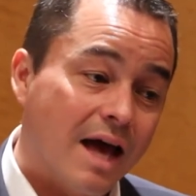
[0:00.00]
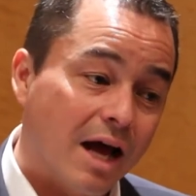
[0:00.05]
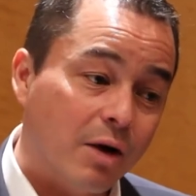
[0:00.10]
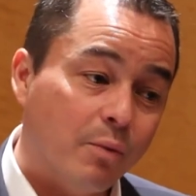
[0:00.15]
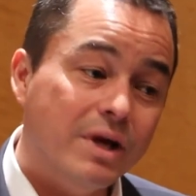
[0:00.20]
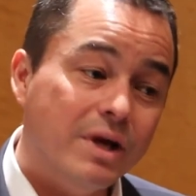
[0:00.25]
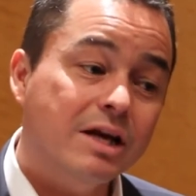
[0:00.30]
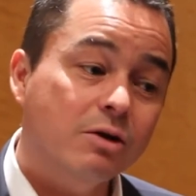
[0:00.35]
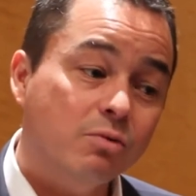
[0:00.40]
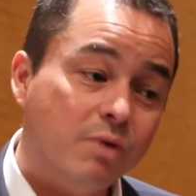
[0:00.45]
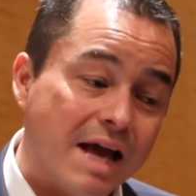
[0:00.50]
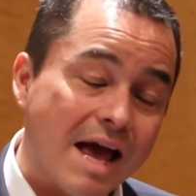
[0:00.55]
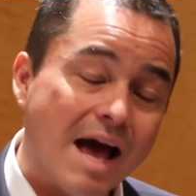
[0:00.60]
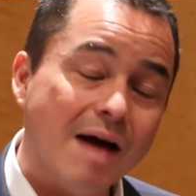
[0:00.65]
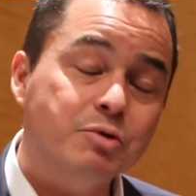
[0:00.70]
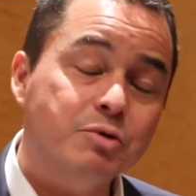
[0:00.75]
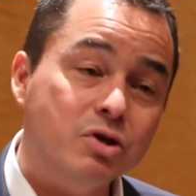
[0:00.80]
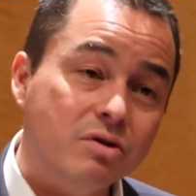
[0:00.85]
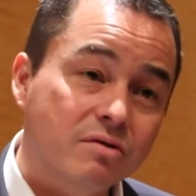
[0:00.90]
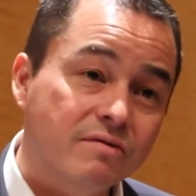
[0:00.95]
And we can
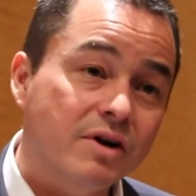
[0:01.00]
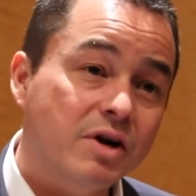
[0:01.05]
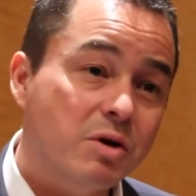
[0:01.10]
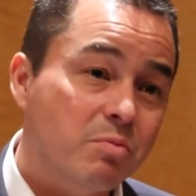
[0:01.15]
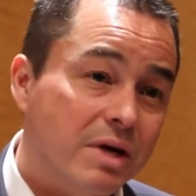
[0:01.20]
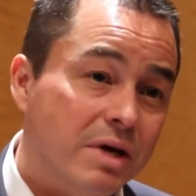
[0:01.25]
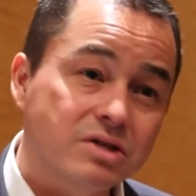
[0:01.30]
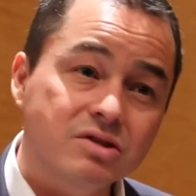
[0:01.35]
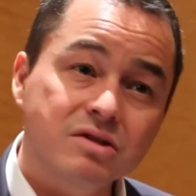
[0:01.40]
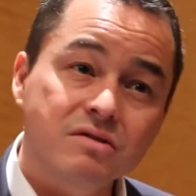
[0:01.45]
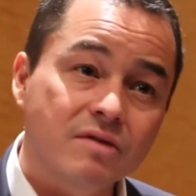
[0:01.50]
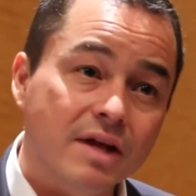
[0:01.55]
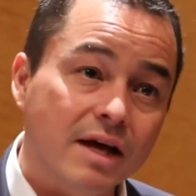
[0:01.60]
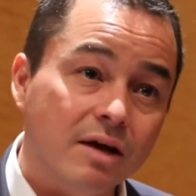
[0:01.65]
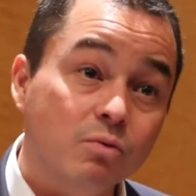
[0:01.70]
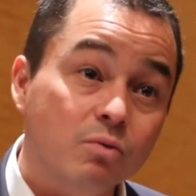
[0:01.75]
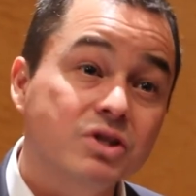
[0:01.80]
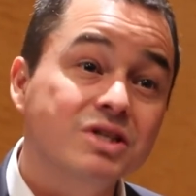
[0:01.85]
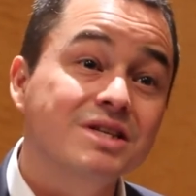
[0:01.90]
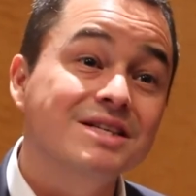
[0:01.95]
recapture the very best of
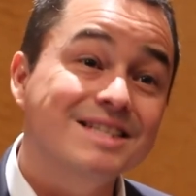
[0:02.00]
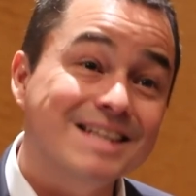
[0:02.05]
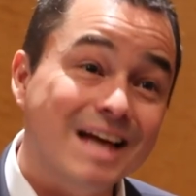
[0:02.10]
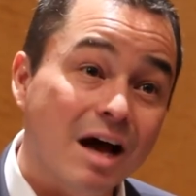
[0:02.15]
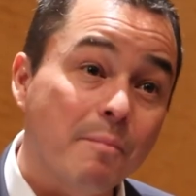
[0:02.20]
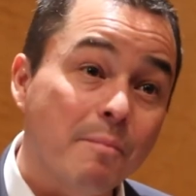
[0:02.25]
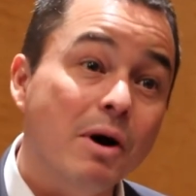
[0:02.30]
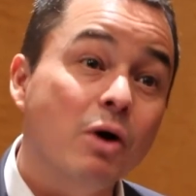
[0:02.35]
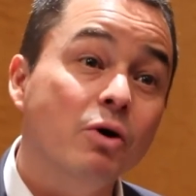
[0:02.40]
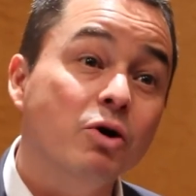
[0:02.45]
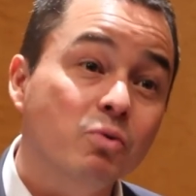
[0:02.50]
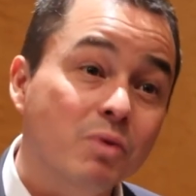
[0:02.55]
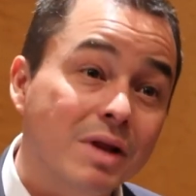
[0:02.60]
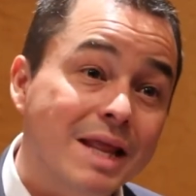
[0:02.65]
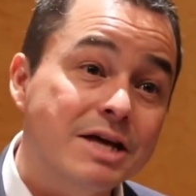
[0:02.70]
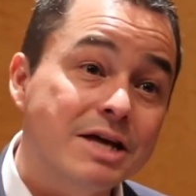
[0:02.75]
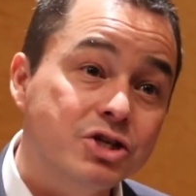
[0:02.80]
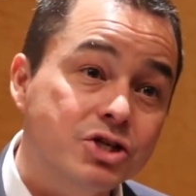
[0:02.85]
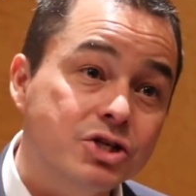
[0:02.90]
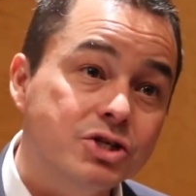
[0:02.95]
that, which is about a
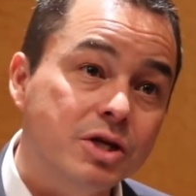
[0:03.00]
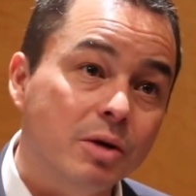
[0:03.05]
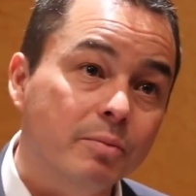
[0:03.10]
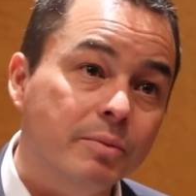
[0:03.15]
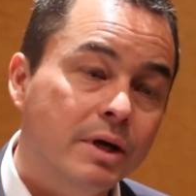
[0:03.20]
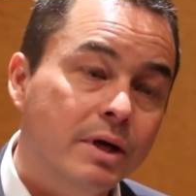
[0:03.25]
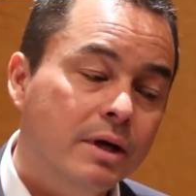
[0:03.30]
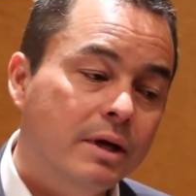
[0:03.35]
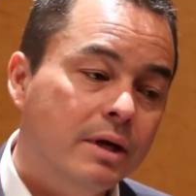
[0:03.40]
relationship.